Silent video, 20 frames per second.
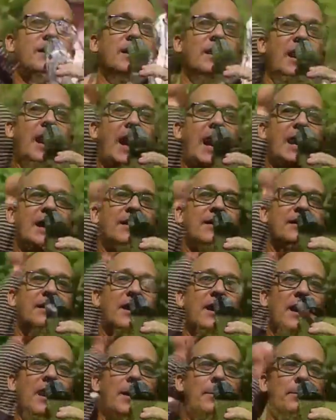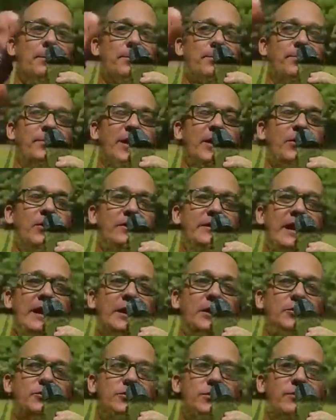And they looked at a
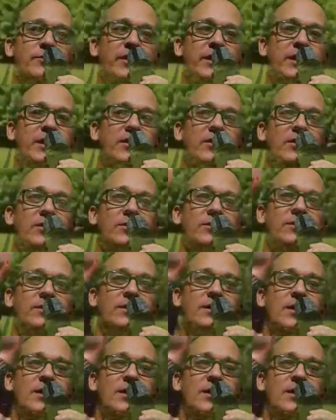YouTube video